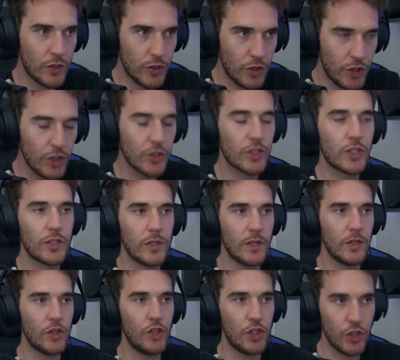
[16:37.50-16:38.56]
just
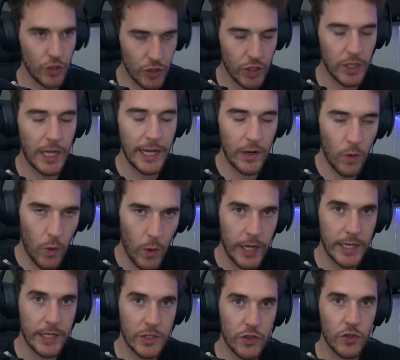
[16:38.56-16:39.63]
just like
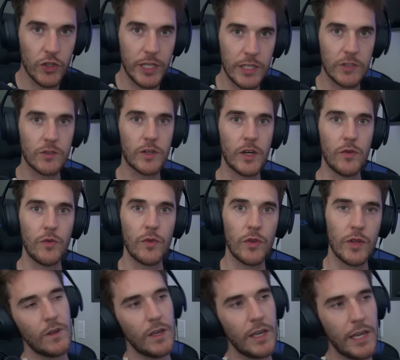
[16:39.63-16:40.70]
Juan stood his ground,
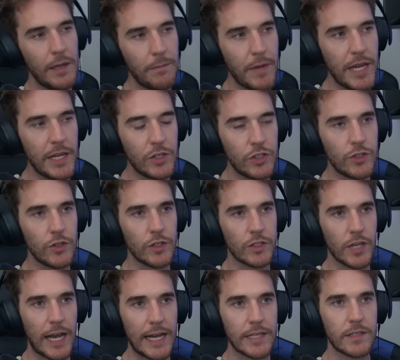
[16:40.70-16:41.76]
he made sure
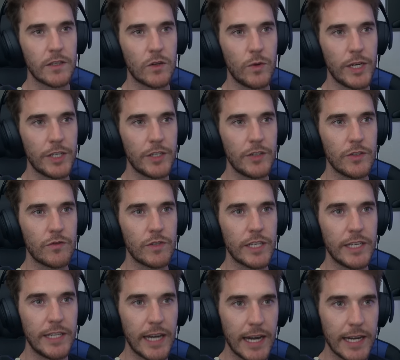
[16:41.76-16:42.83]
to ask the questions
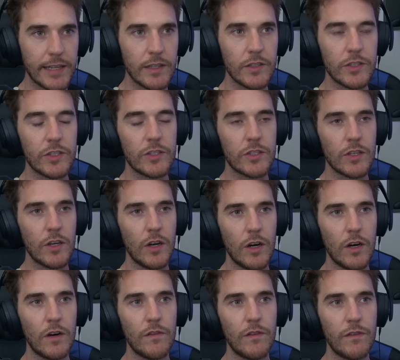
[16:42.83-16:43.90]
regardless
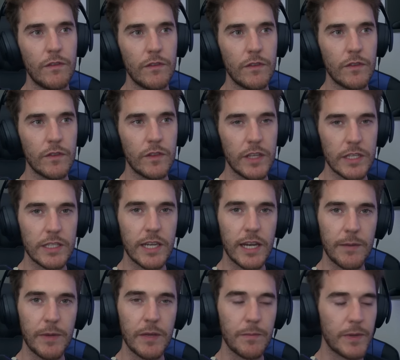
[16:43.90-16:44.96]
of this guy
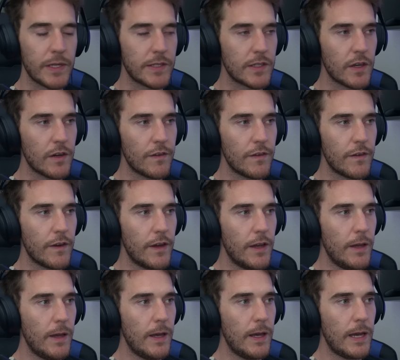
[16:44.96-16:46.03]
being pissed off.
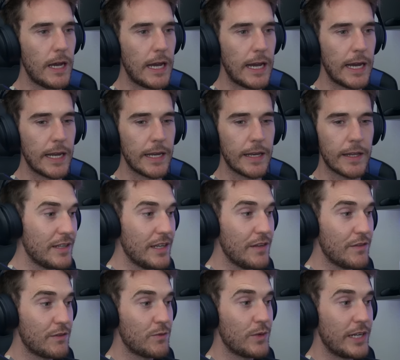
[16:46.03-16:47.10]
And
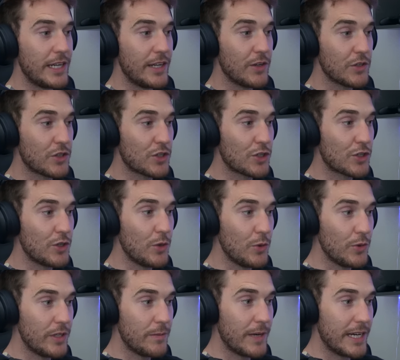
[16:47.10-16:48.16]
even when he got
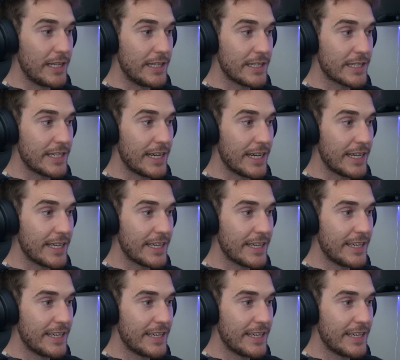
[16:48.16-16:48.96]
scolded by this guy.